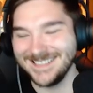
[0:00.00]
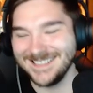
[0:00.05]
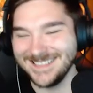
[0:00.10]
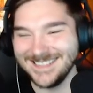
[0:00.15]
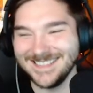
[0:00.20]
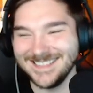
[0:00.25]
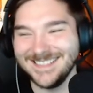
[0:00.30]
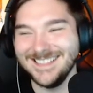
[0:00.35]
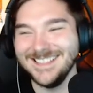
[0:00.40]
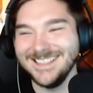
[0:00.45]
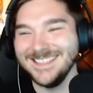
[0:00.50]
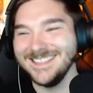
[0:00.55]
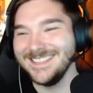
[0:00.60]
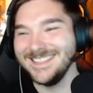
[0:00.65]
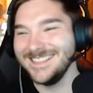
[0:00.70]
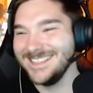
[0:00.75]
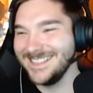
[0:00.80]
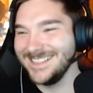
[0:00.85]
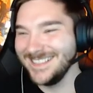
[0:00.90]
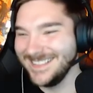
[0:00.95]

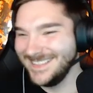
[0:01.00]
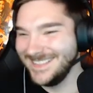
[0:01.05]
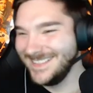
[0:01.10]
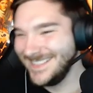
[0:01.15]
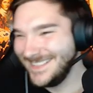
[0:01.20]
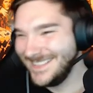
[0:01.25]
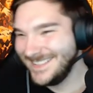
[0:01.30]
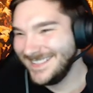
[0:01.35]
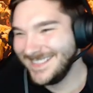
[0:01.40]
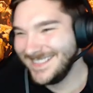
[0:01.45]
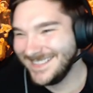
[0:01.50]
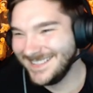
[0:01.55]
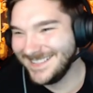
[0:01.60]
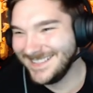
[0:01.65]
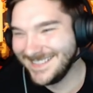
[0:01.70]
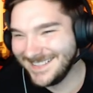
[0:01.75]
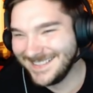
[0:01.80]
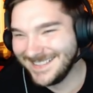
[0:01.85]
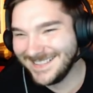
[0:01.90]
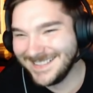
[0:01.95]

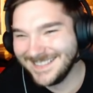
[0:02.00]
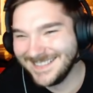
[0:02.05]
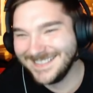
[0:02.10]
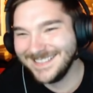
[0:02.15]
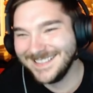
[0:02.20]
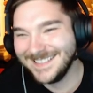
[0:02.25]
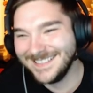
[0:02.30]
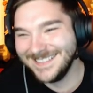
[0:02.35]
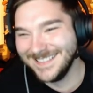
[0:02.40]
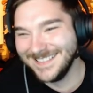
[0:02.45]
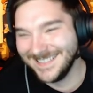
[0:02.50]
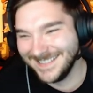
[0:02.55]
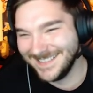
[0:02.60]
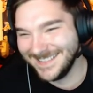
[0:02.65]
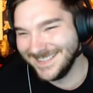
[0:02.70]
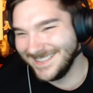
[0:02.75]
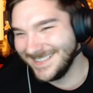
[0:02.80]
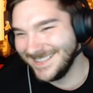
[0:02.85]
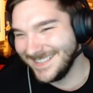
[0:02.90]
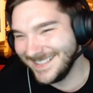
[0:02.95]

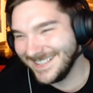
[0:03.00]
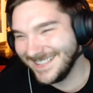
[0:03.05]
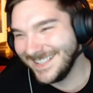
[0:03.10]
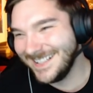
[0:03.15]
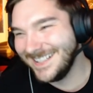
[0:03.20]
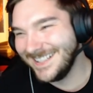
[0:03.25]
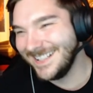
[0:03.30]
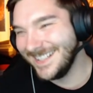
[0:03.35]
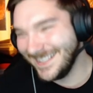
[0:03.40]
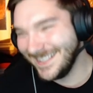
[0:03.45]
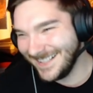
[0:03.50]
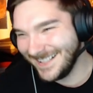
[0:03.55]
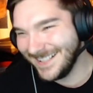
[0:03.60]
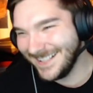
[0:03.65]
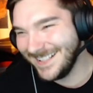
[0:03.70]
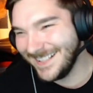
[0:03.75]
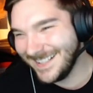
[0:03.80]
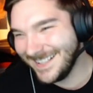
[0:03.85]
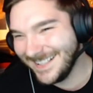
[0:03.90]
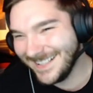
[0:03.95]

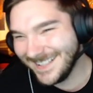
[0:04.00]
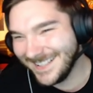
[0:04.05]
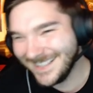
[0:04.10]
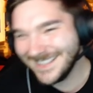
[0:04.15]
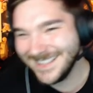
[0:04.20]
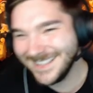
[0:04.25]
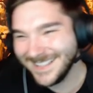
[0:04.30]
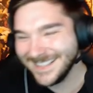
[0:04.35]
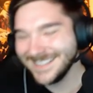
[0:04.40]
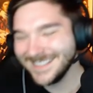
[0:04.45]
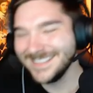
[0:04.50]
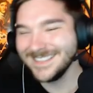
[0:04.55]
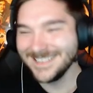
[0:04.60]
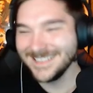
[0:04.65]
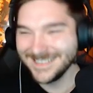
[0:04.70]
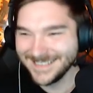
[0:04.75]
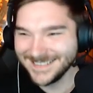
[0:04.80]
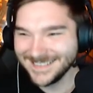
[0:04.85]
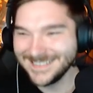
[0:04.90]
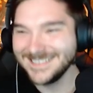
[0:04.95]

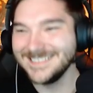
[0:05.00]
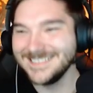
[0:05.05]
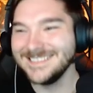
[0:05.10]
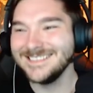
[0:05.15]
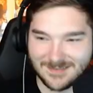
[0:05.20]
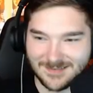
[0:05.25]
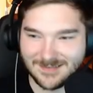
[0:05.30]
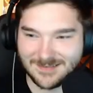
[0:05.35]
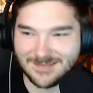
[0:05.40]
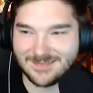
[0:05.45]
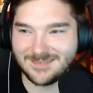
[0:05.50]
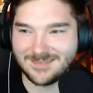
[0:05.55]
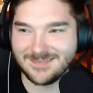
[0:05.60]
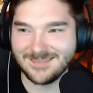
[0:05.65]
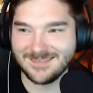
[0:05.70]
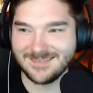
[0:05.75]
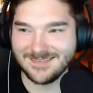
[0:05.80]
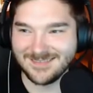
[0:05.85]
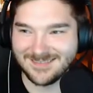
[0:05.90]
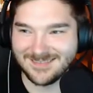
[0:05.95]

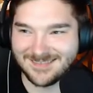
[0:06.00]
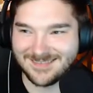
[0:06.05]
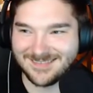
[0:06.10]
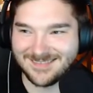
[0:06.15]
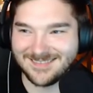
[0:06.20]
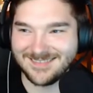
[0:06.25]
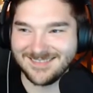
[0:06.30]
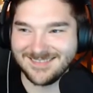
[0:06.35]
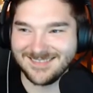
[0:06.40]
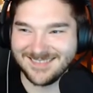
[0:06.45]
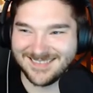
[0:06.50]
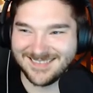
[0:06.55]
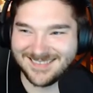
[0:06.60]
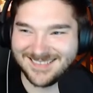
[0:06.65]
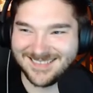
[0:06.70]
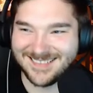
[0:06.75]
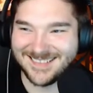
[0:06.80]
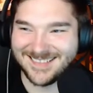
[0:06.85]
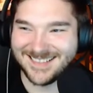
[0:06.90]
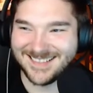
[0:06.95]

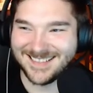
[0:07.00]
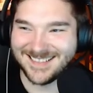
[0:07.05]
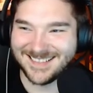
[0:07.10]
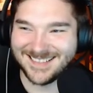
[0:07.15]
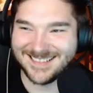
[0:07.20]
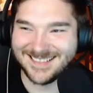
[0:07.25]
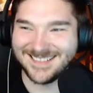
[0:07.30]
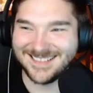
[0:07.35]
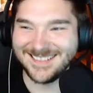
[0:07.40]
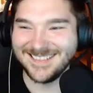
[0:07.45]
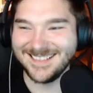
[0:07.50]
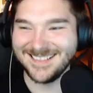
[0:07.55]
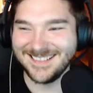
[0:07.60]
This person isn't speaking.